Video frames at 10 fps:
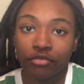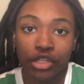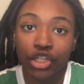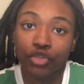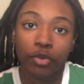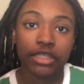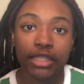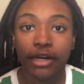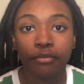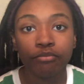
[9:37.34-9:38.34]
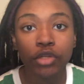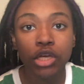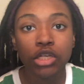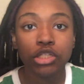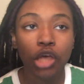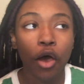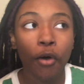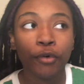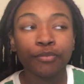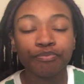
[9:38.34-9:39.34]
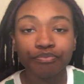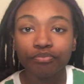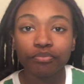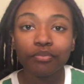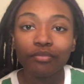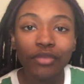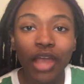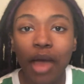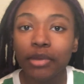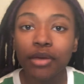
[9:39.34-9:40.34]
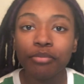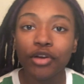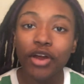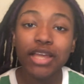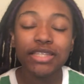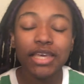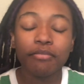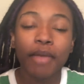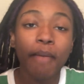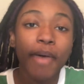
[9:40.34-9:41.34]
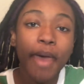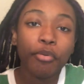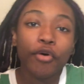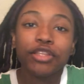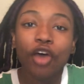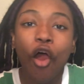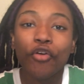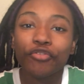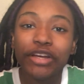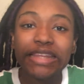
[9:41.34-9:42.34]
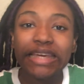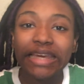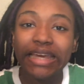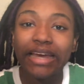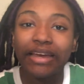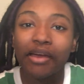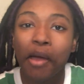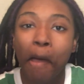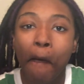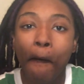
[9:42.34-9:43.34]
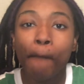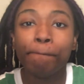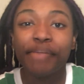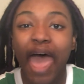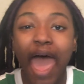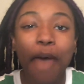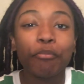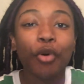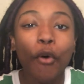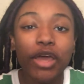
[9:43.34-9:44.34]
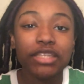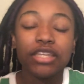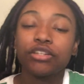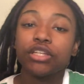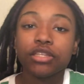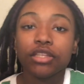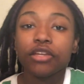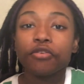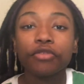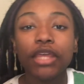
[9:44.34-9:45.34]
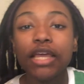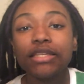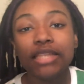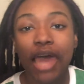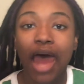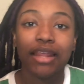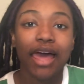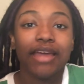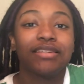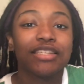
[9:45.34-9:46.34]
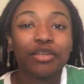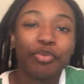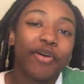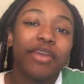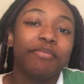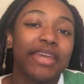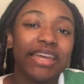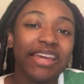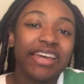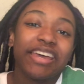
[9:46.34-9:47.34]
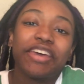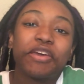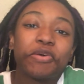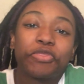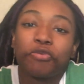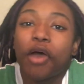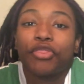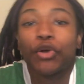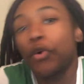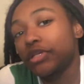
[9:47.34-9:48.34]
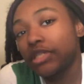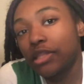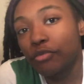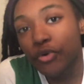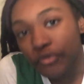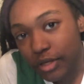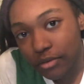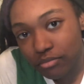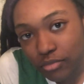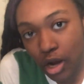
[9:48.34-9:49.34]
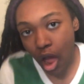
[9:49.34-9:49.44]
It just wasn't there. So, I mean, but granted, my bad points aren't really bad points. They're just little things that kind of, like, disappointed me throughout the course of the movie, you